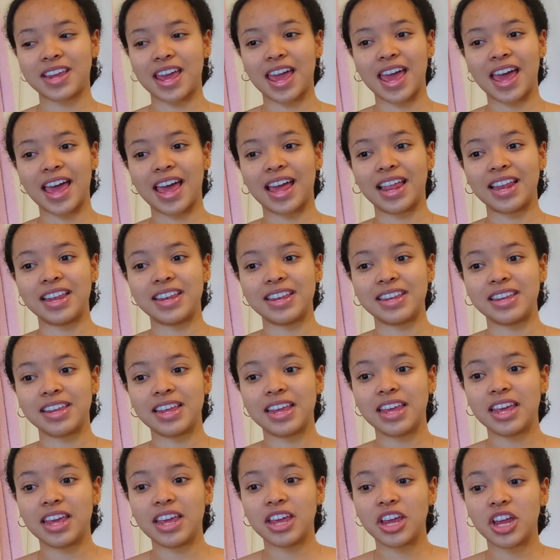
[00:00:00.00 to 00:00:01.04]
And
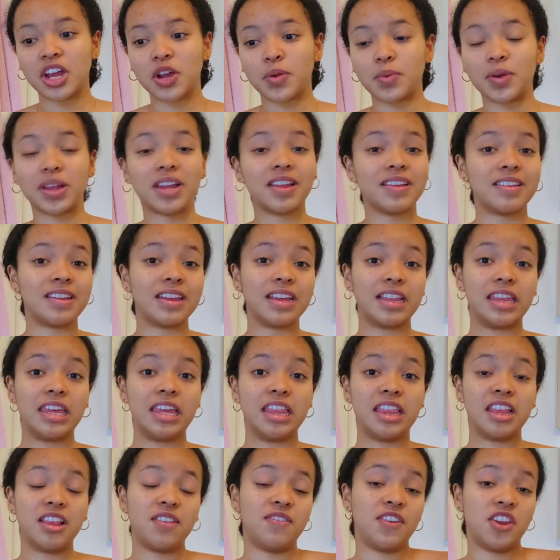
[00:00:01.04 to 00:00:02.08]
realistically,
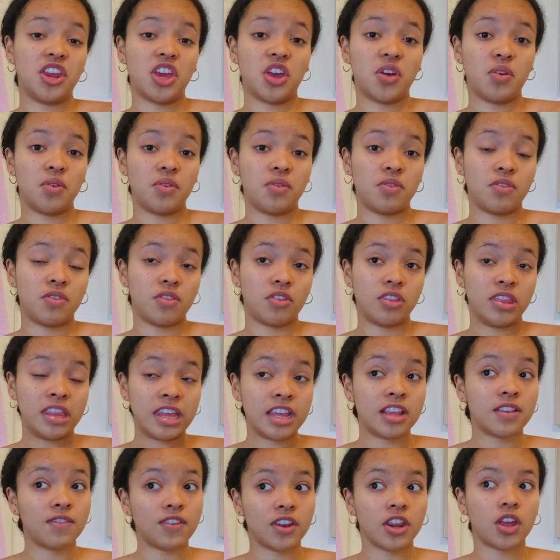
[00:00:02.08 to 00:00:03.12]
these
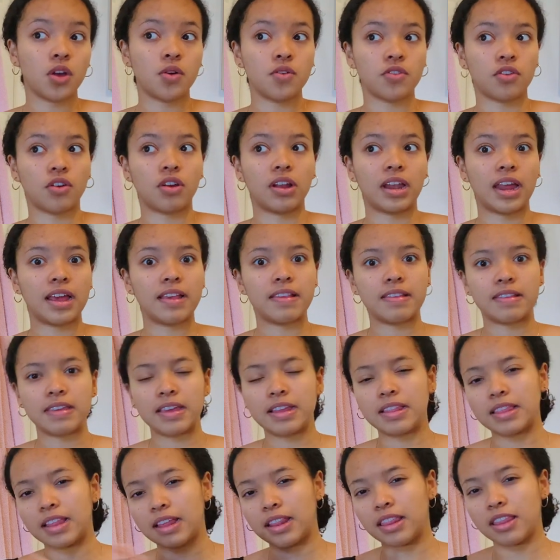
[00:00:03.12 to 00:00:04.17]
videos are less
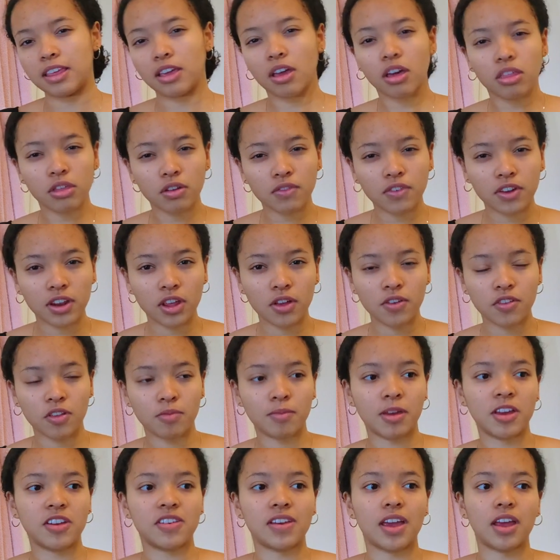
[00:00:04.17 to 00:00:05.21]
seen than the other videos on
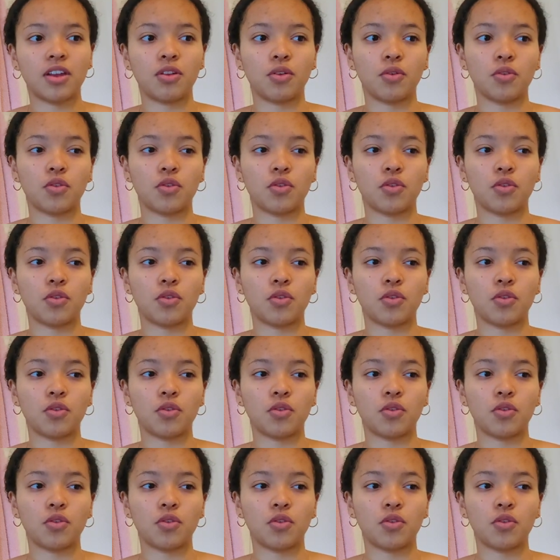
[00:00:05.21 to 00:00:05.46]
my channel.